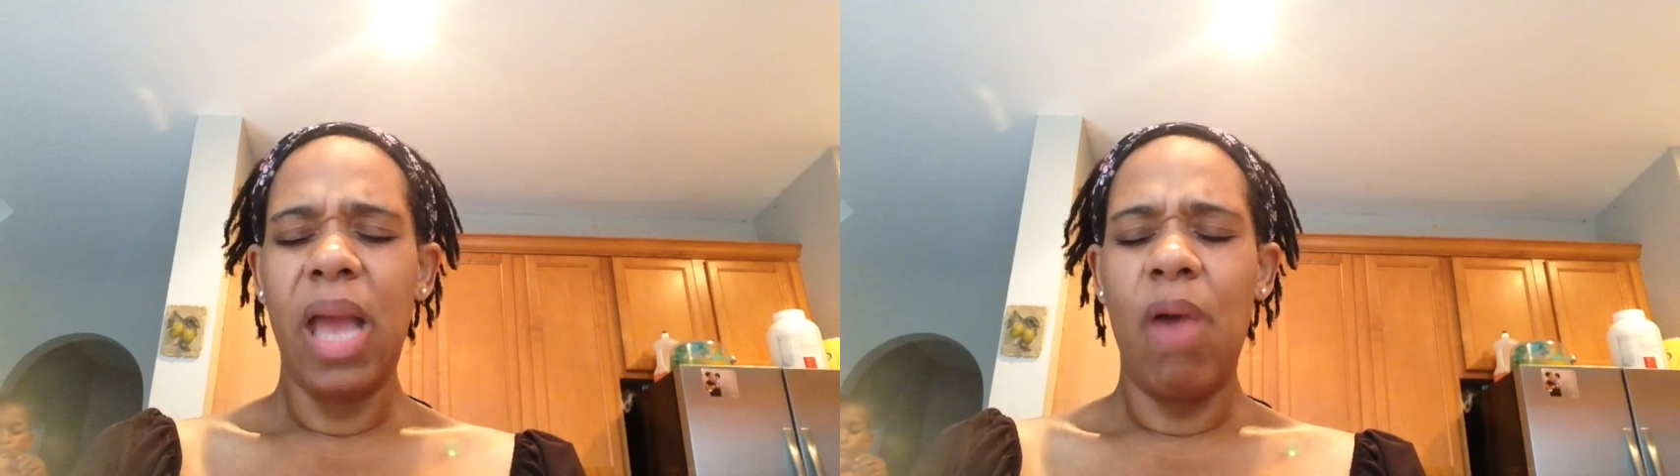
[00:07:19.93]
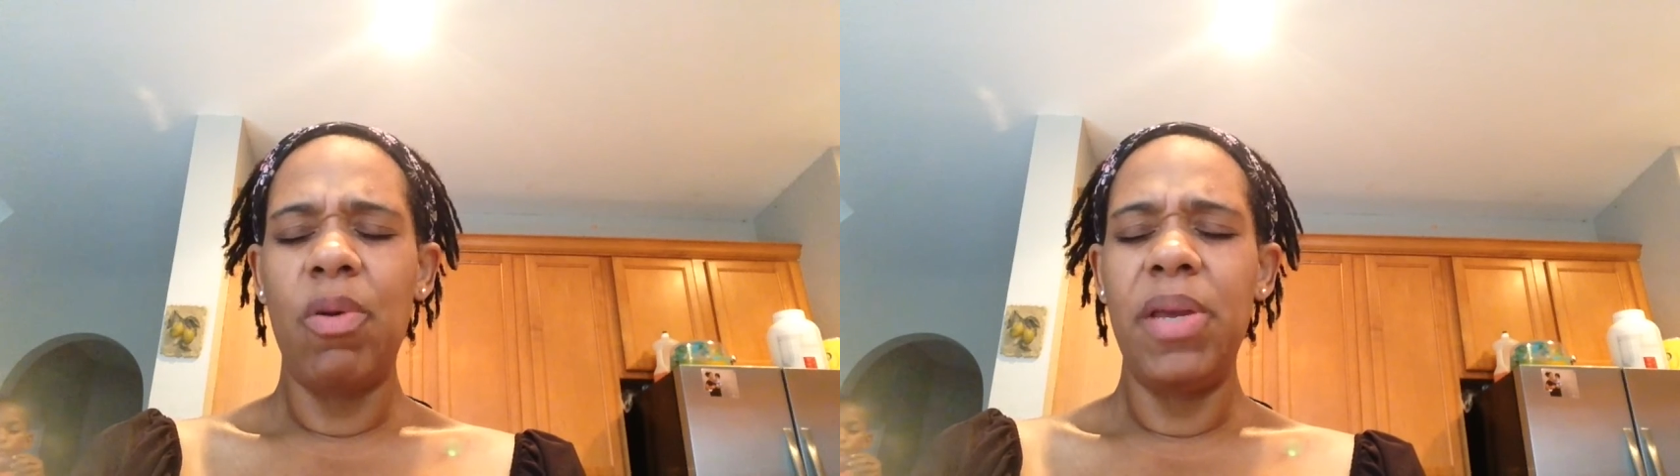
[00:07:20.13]

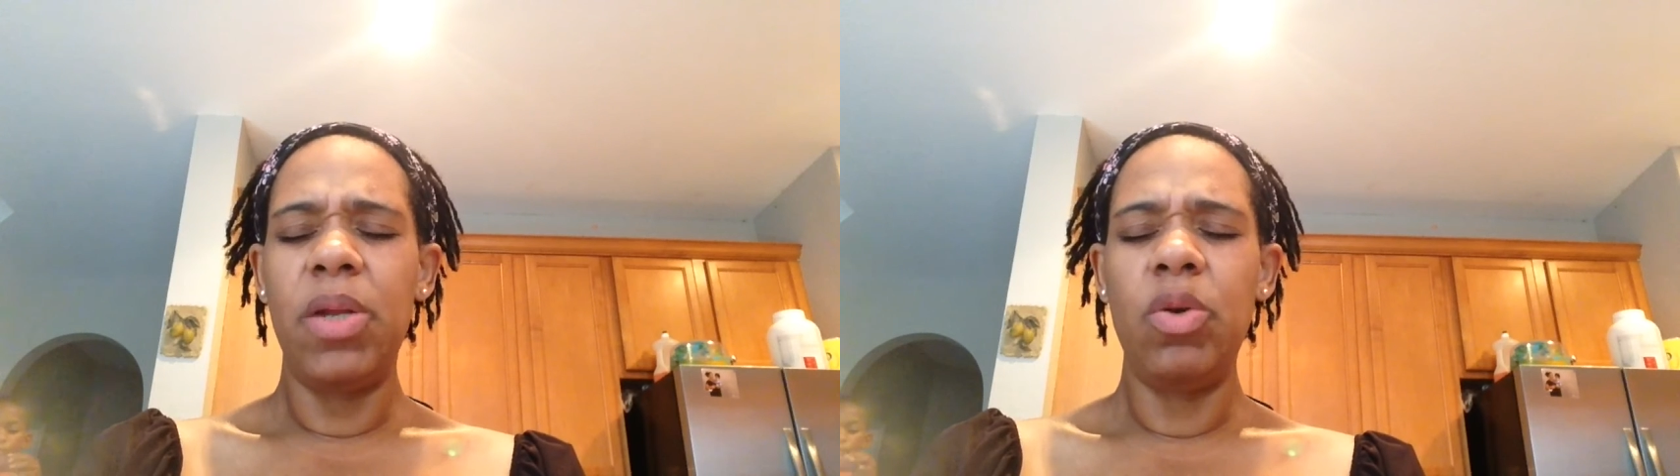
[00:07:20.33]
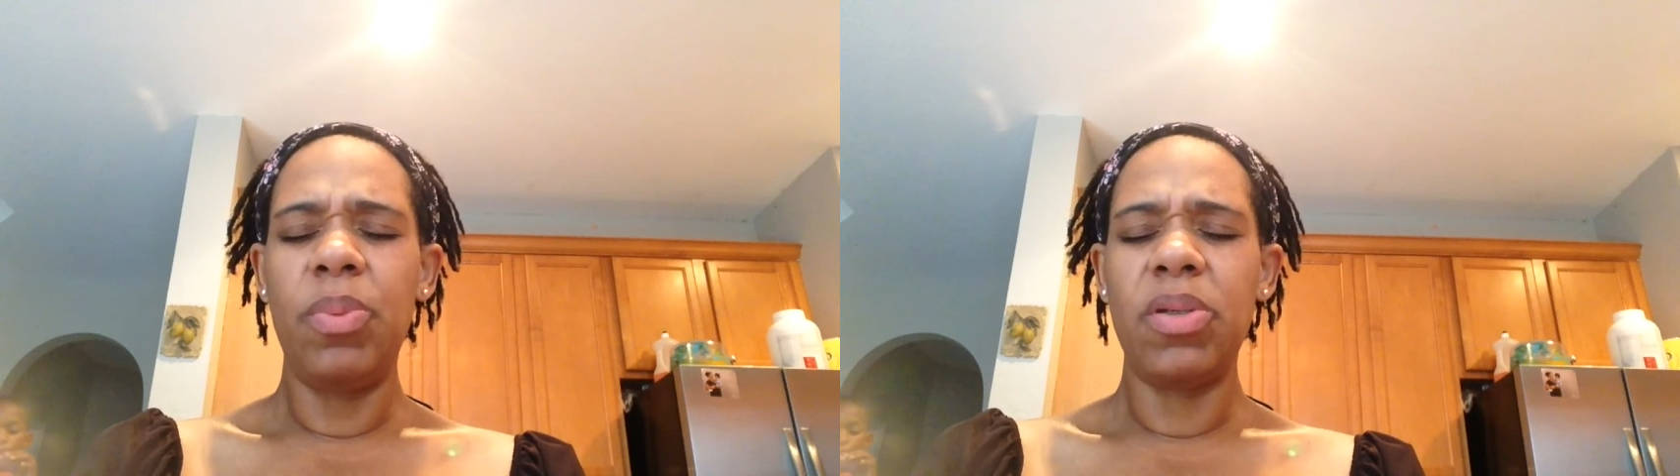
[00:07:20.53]
I will be a
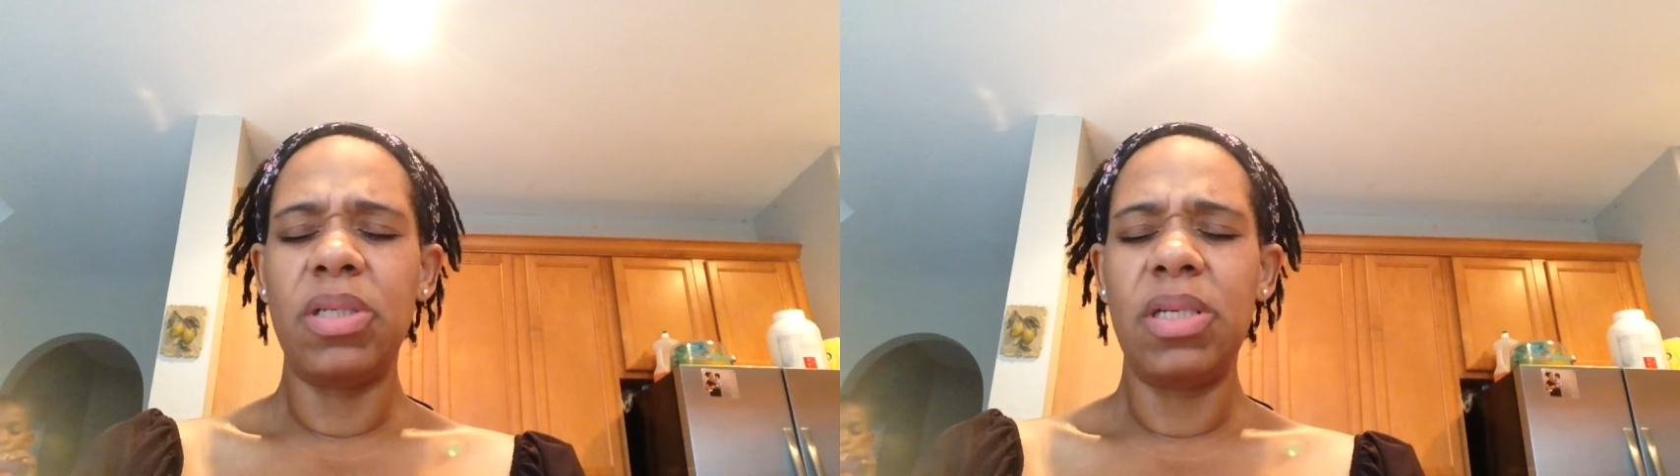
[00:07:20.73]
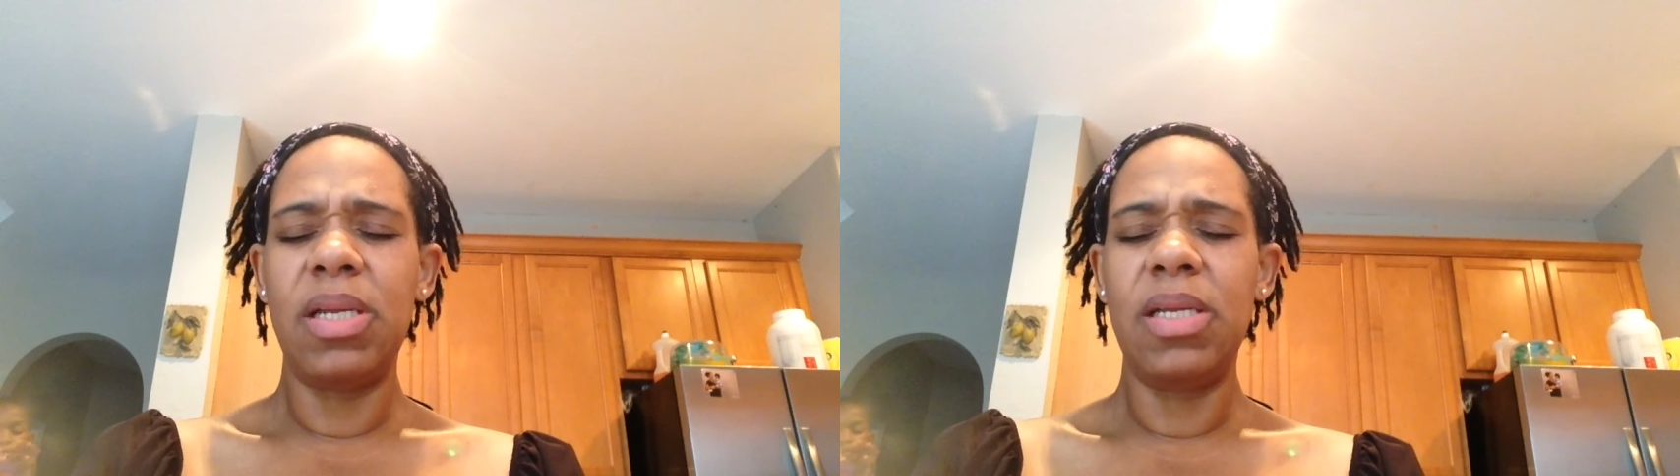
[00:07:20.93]
new
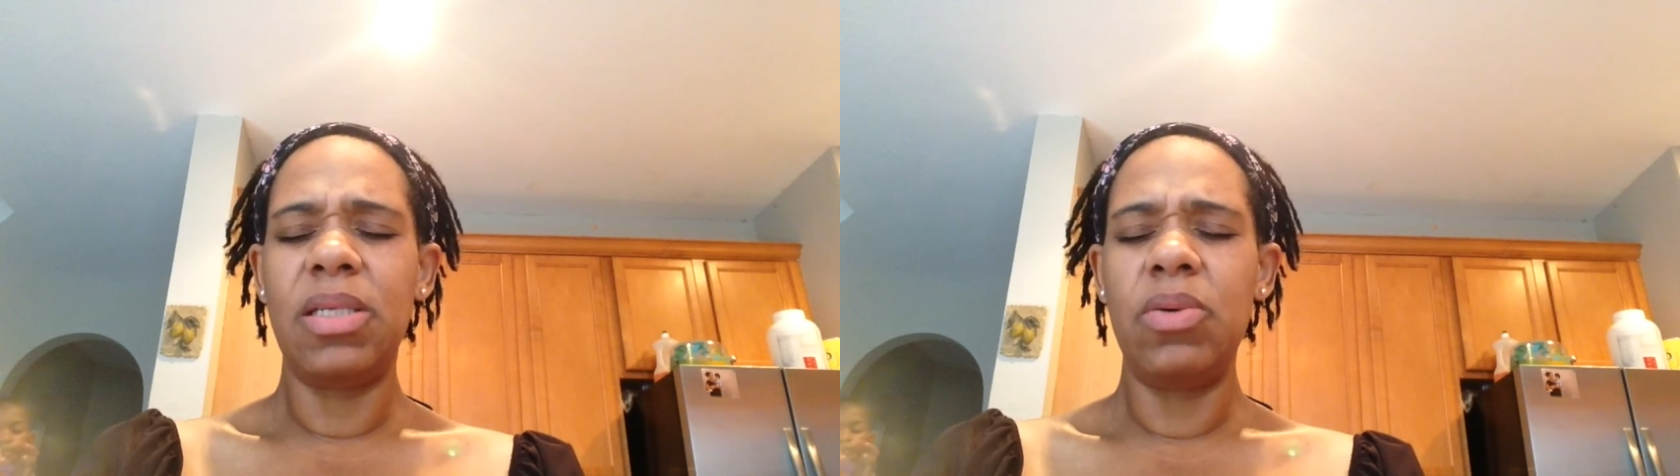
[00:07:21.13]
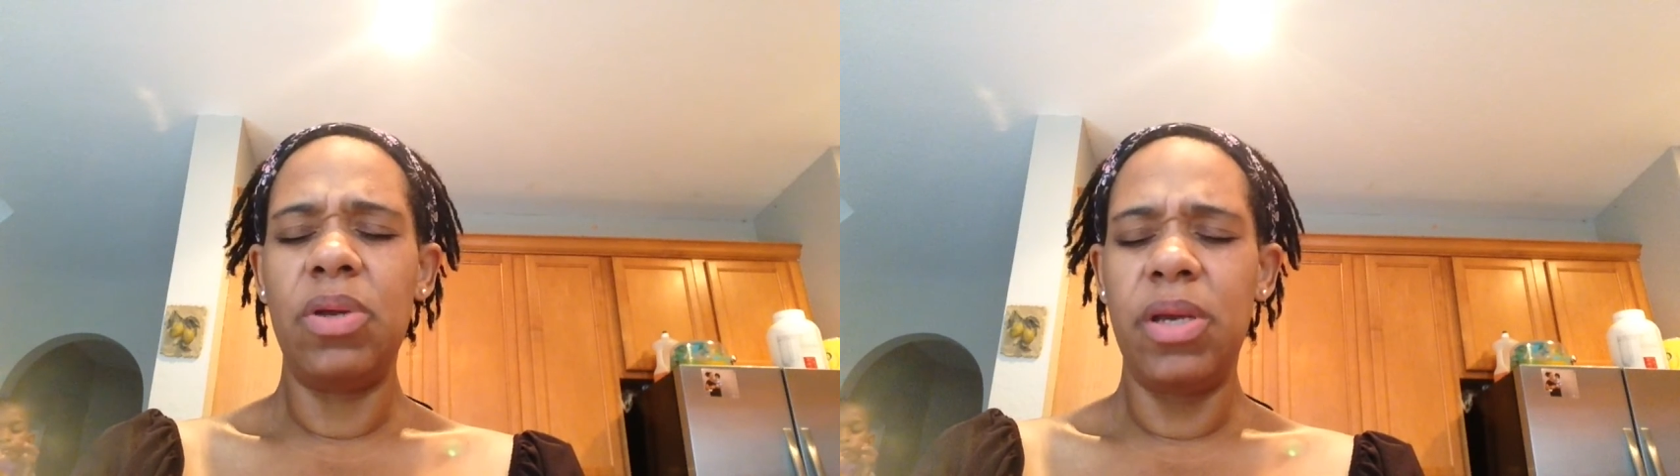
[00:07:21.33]
person in this
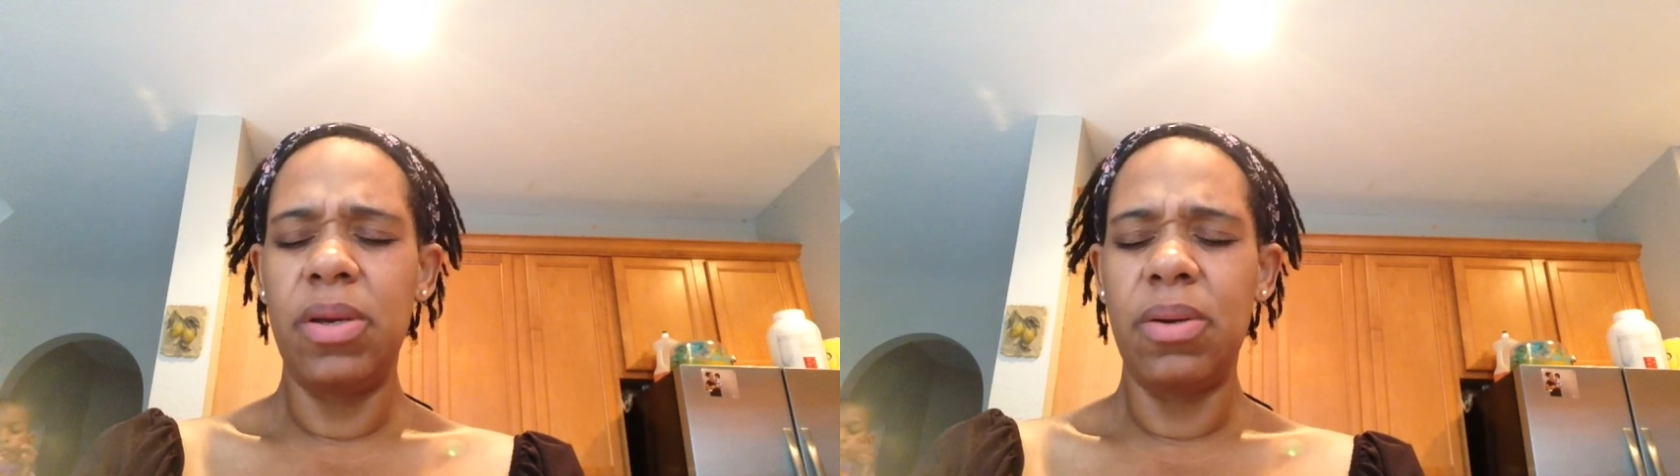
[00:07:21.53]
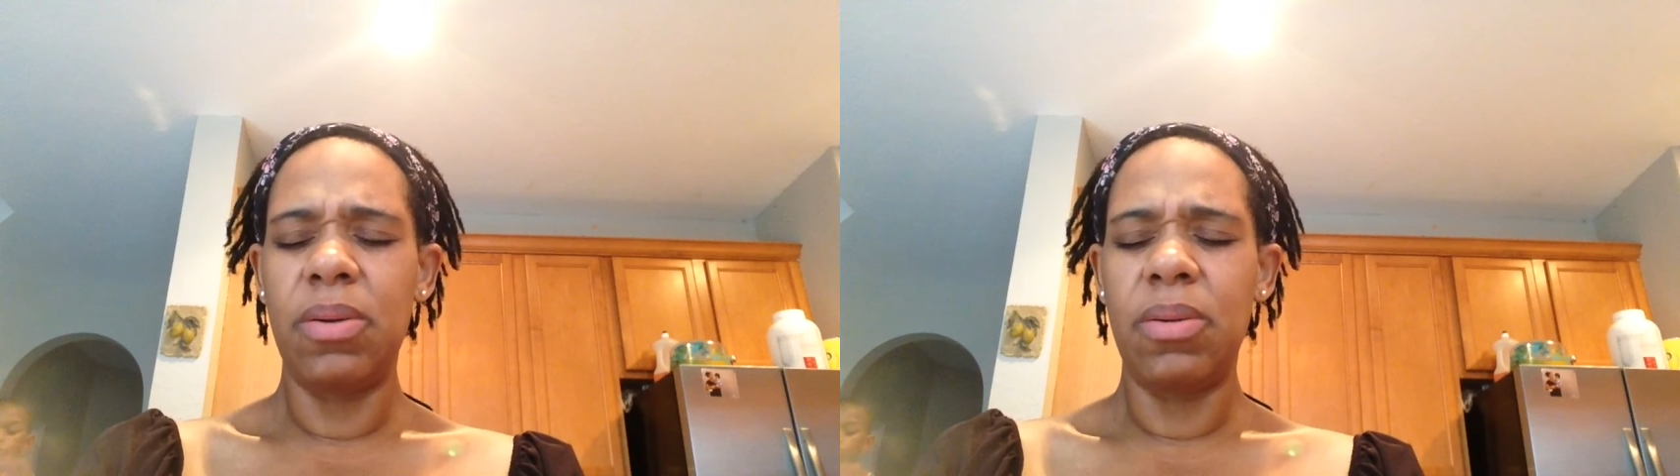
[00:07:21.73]
new year.